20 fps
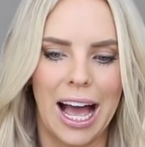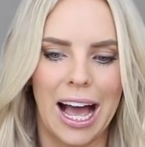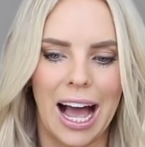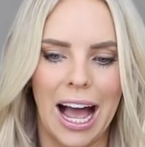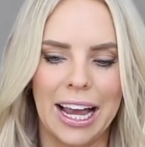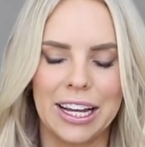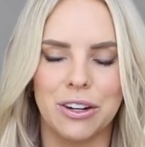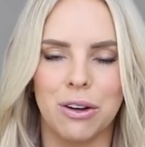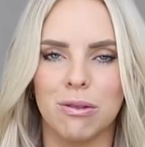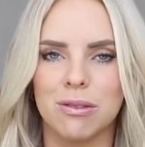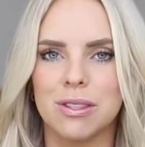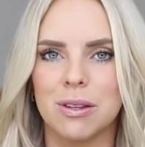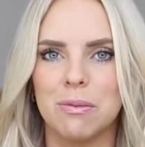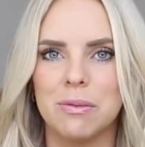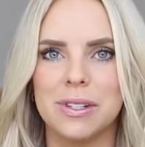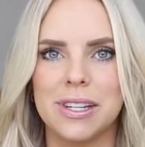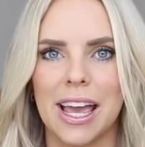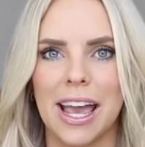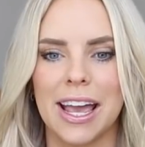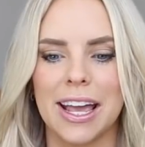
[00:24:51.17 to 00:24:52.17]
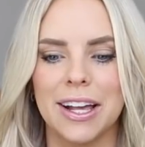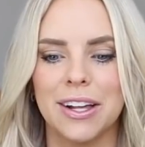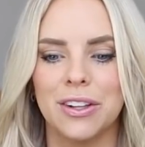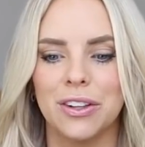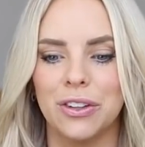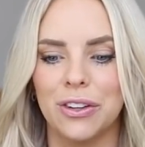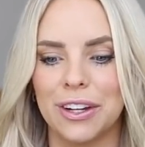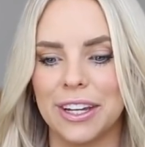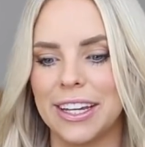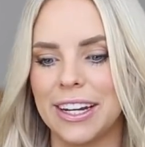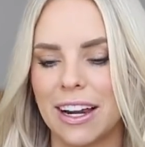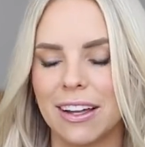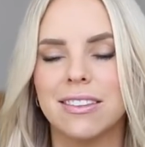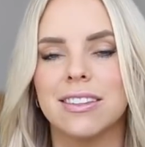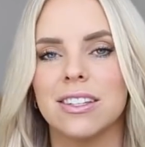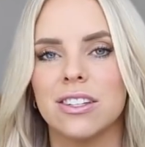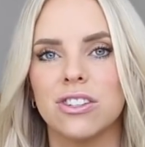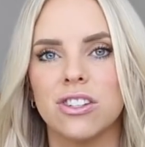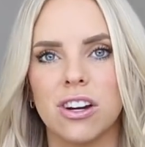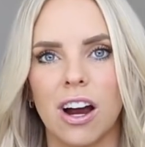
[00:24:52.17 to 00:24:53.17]
I know someday looking at
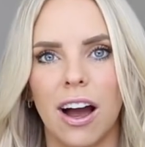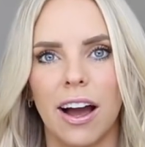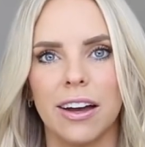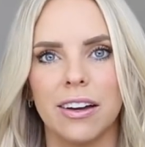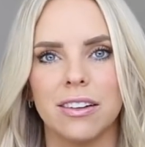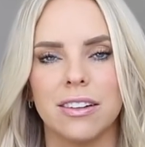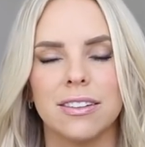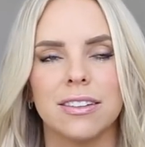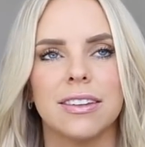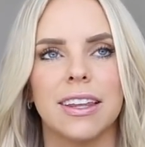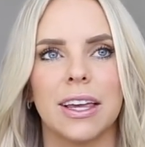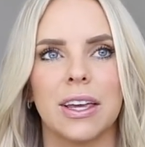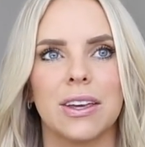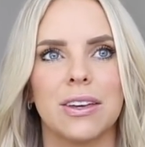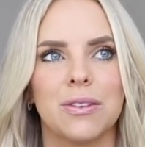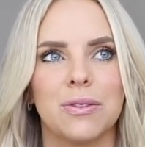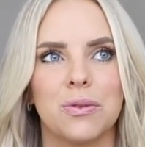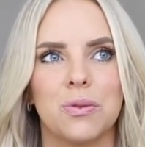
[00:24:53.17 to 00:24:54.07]
this child, like